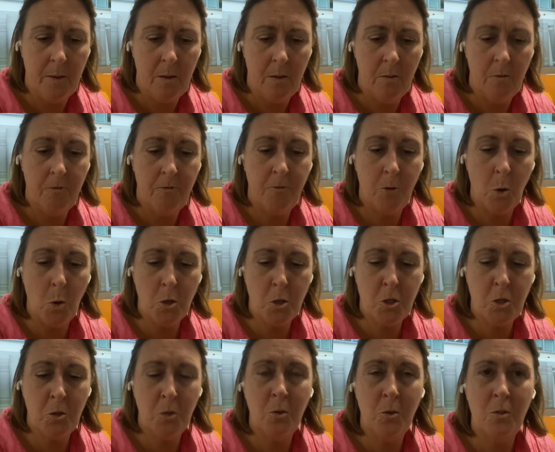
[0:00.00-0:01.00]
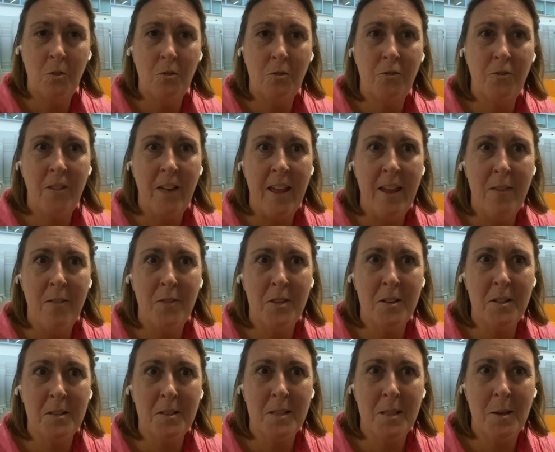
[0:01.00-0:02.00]
Fortune
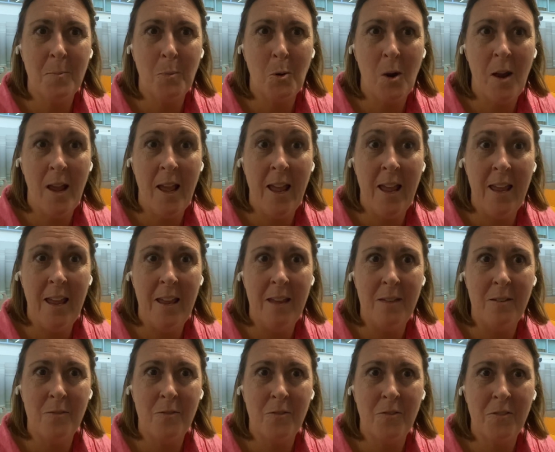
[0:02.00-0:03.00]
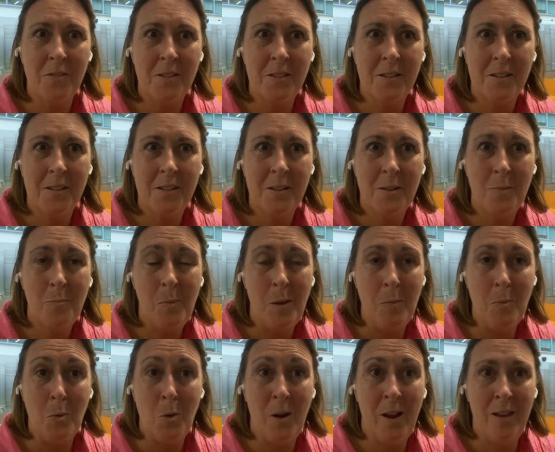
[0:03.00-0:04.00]
favors the brave. Be
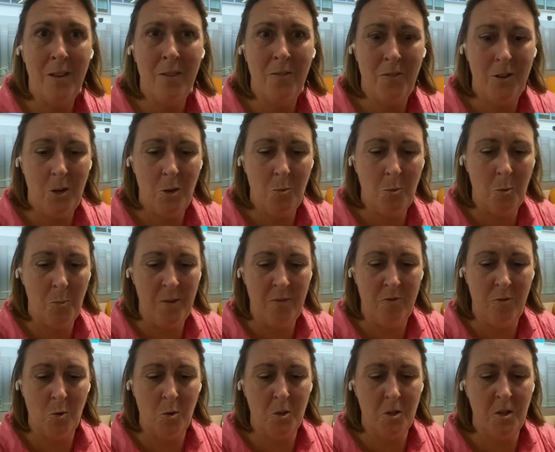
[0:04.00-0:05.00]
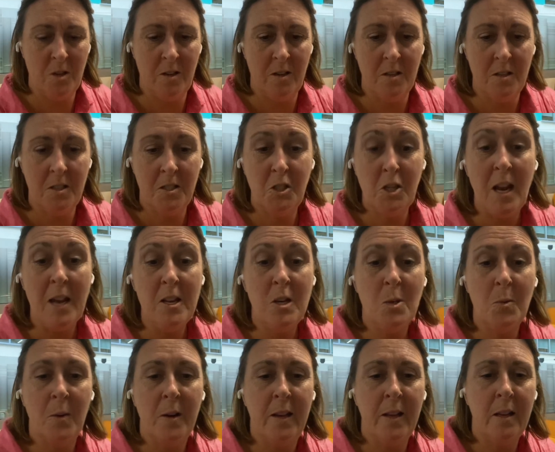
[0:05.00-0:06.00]
brave and you will be fortunate.
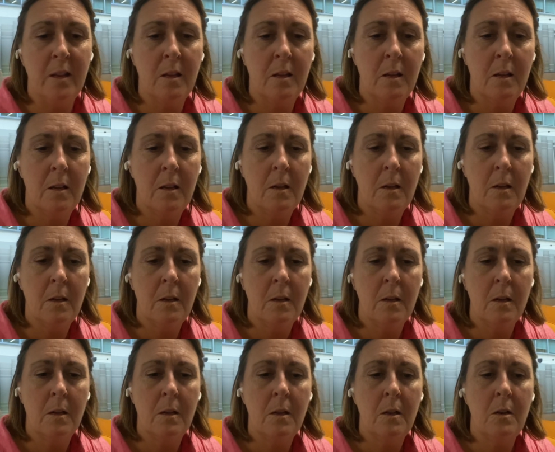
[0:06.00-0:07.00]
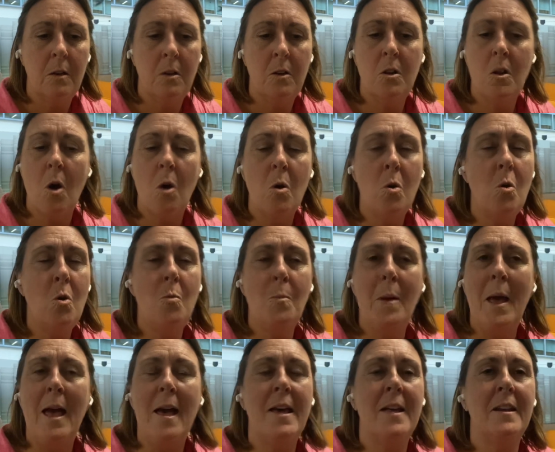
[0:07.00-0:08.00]
January. No
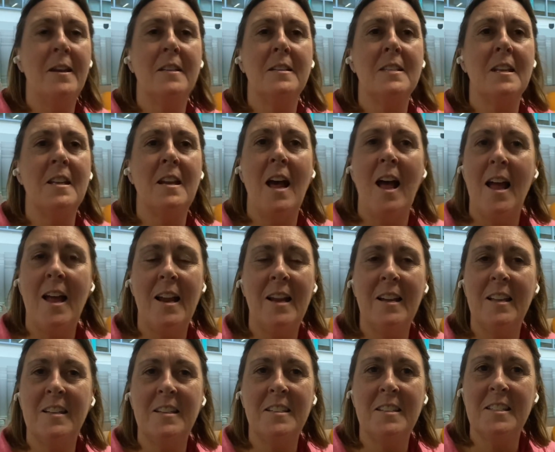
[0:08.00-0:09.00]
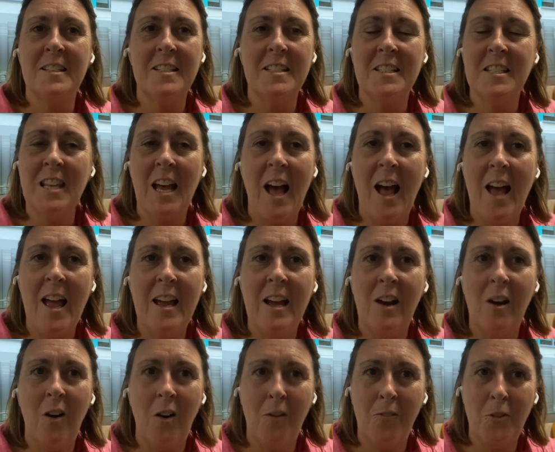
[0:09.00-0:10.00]
man is an island entire
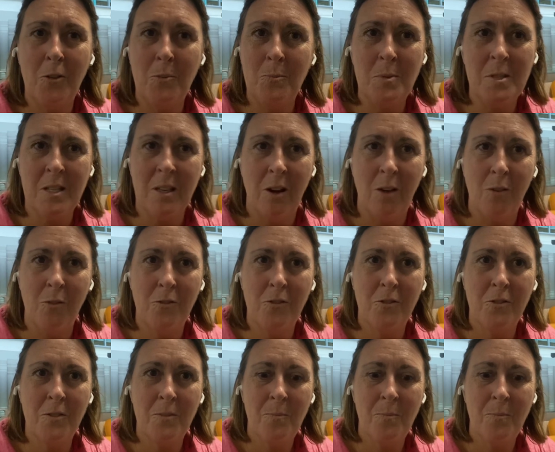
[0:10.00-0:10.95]
of himself.